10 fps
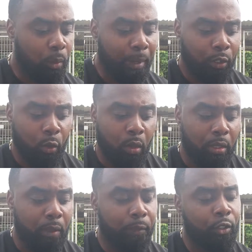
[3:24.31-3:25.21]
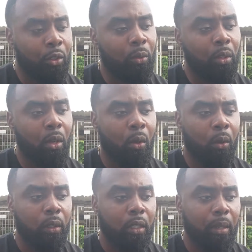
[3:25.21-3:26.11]
been doing something for so
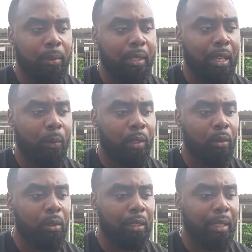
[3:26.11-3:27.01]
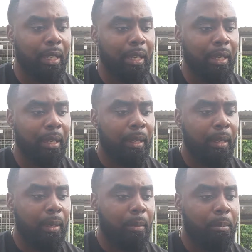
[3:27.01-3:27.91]
long, you know what I'm saying, when you look at
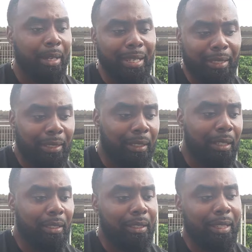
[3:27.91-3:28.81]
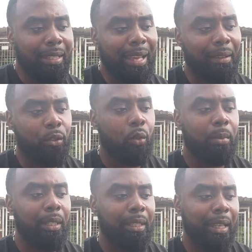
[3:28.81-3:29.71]
Magic Johnson, didn't have to,
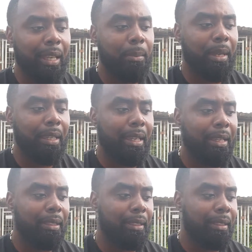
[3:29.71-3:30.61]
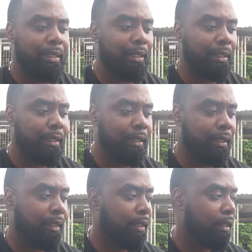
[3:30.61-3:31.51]
but he came back as the